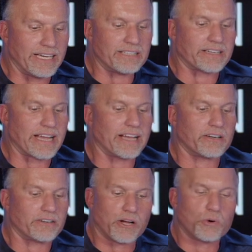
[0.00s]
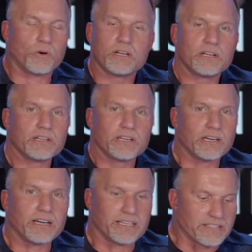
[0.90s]
indicator no
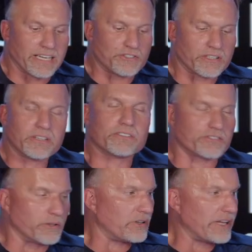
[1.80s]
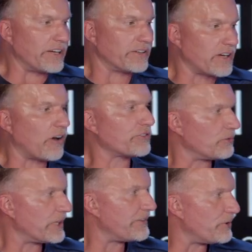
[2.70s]
attention, sooner or later, the car's
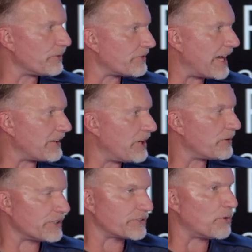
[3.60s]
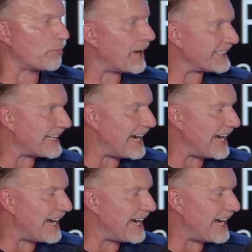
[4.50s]
going to leave you on the side of the road because it's going to break